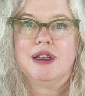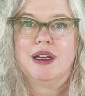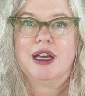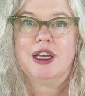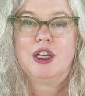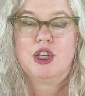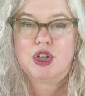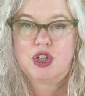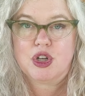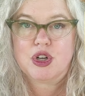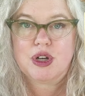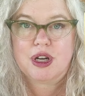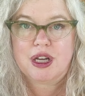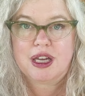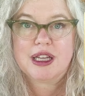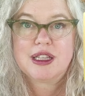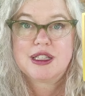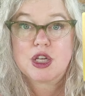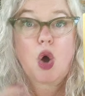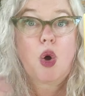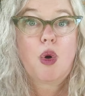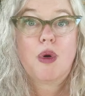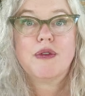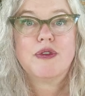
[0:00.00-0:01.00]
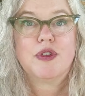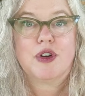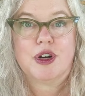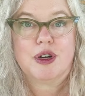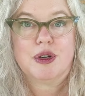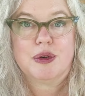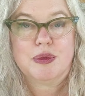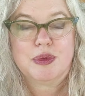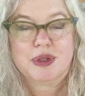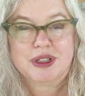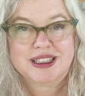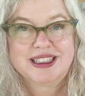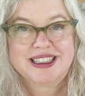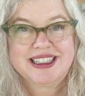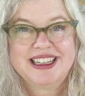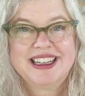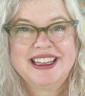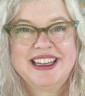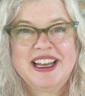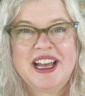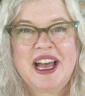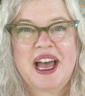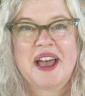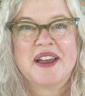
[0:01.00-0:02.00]
it's over,
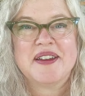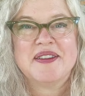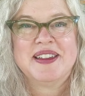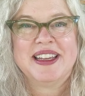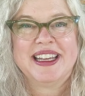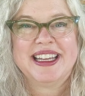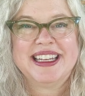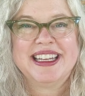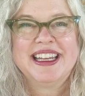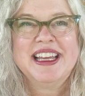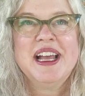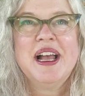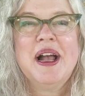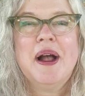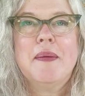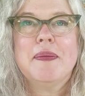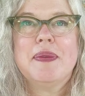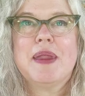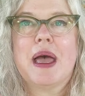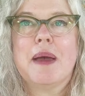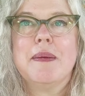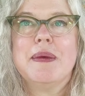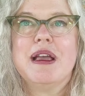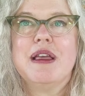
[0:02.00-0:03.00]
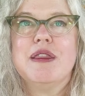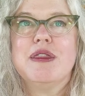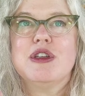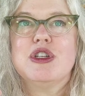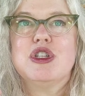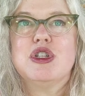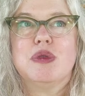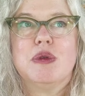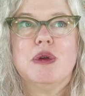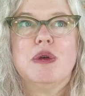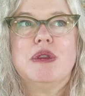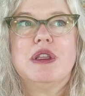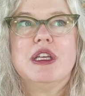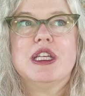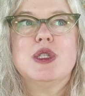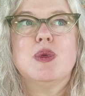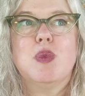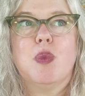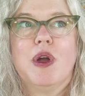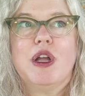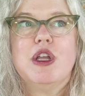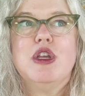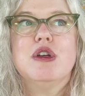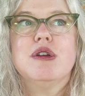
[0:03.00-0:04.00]
really. I mean, the truth
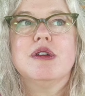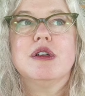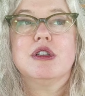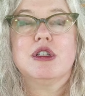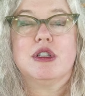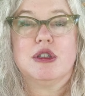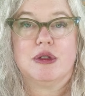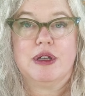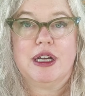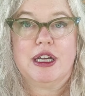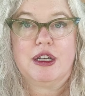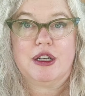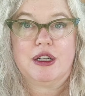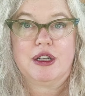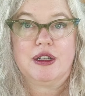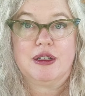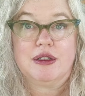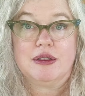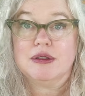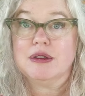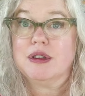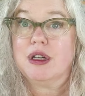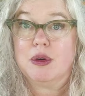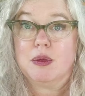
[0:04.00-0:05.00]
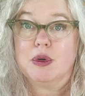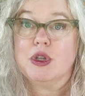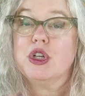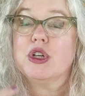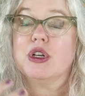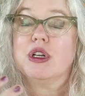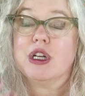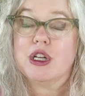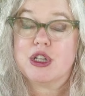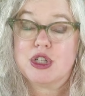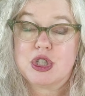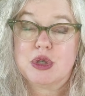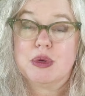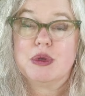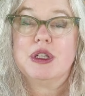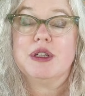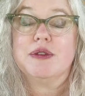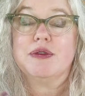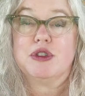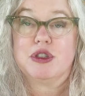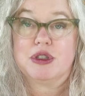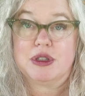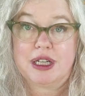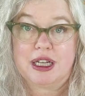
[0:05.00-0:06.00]
is, when you're a creator, when you're an
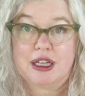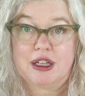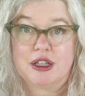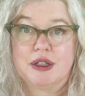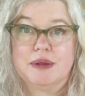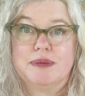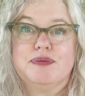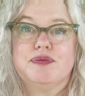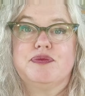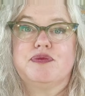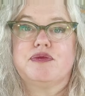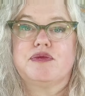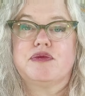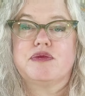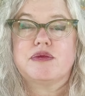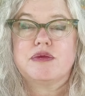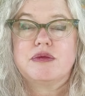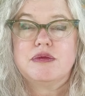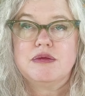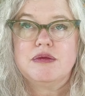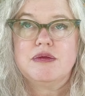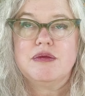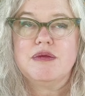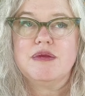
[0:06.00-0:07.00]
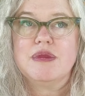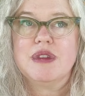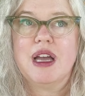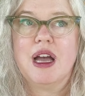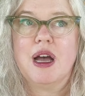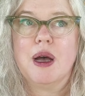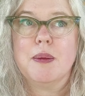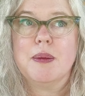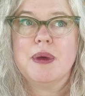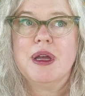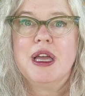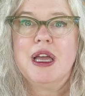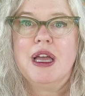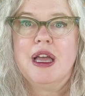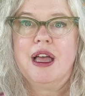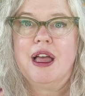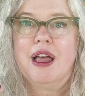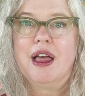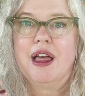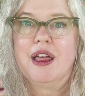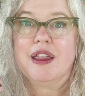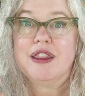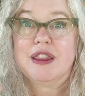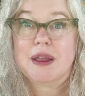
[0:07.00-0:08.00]
intuitive creator,
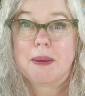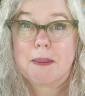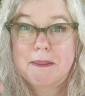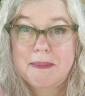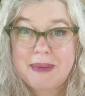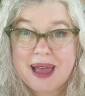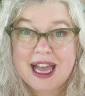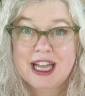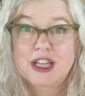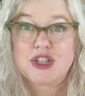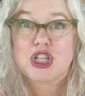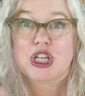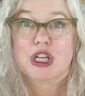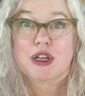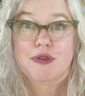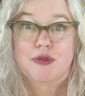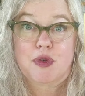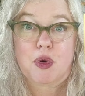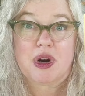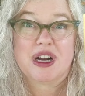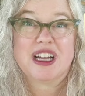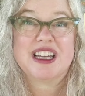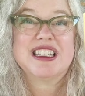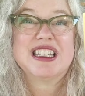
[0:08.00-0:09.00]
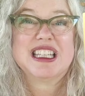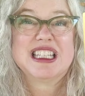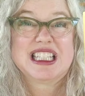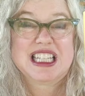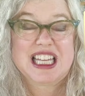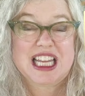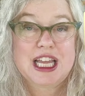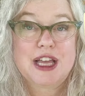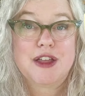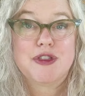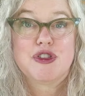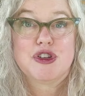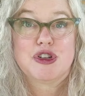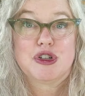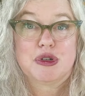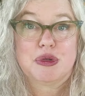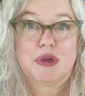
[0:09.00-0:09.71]
the magic for us is in the